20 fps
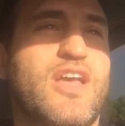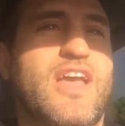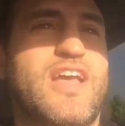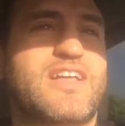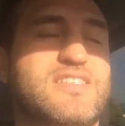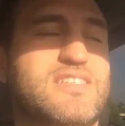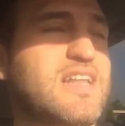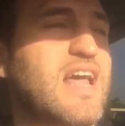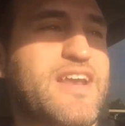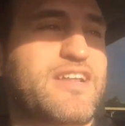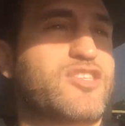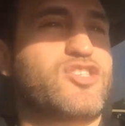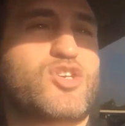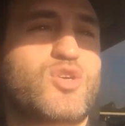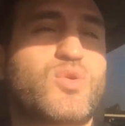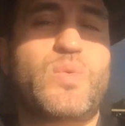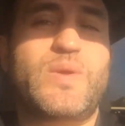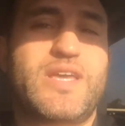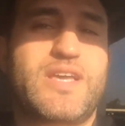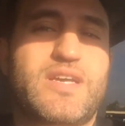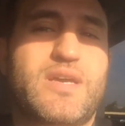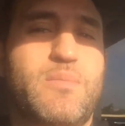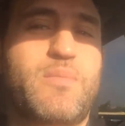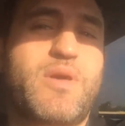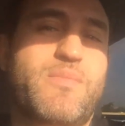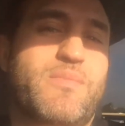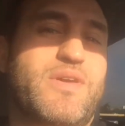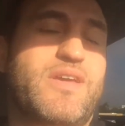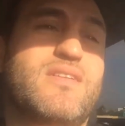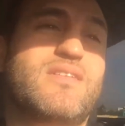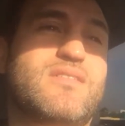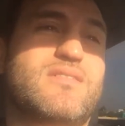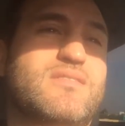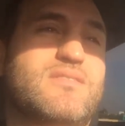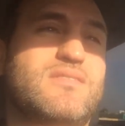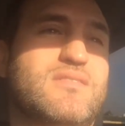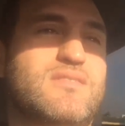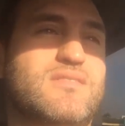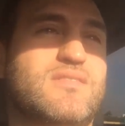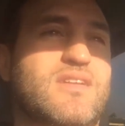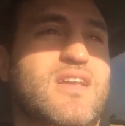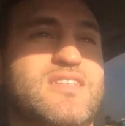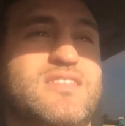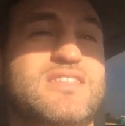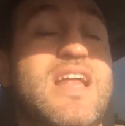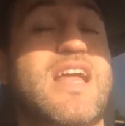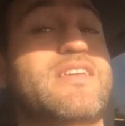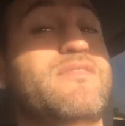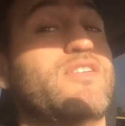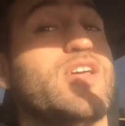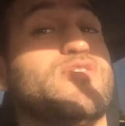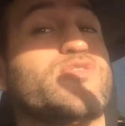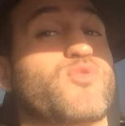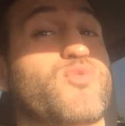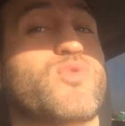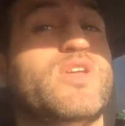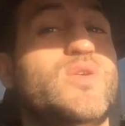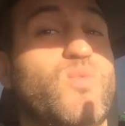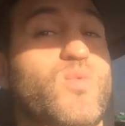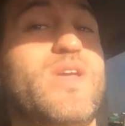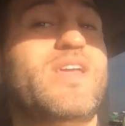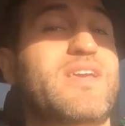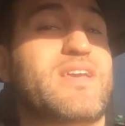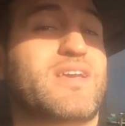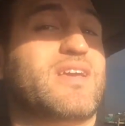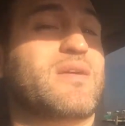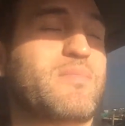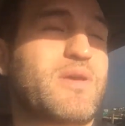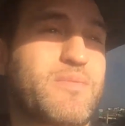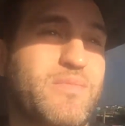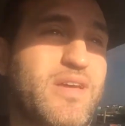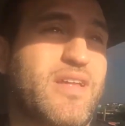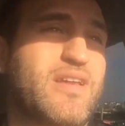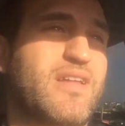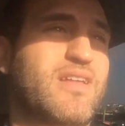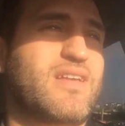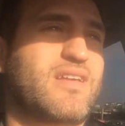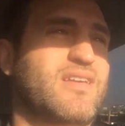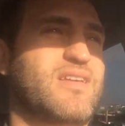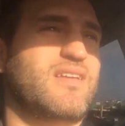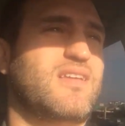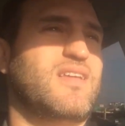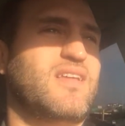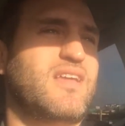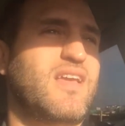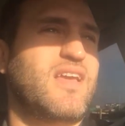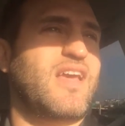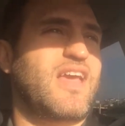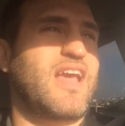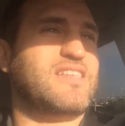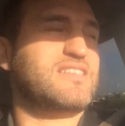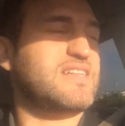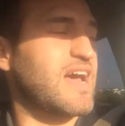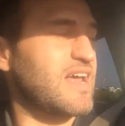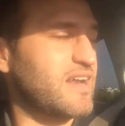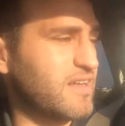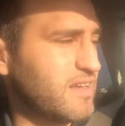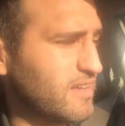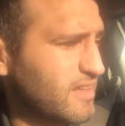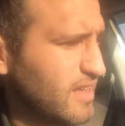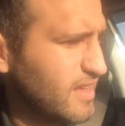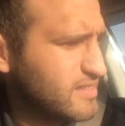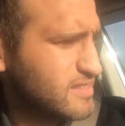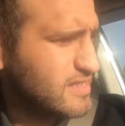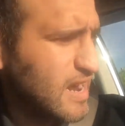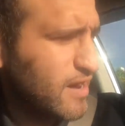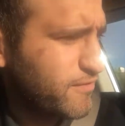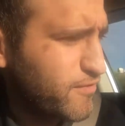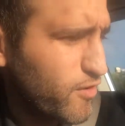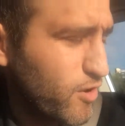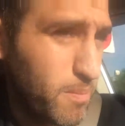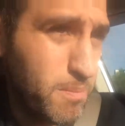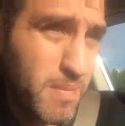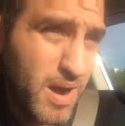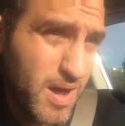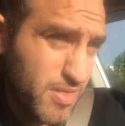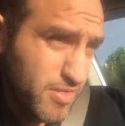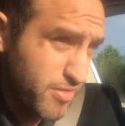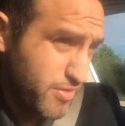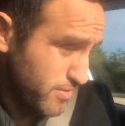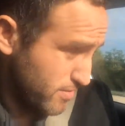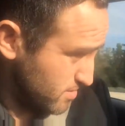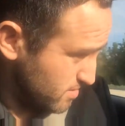it's not a 2-week commitment. It's not even a 3-week commitment. It's not for a month.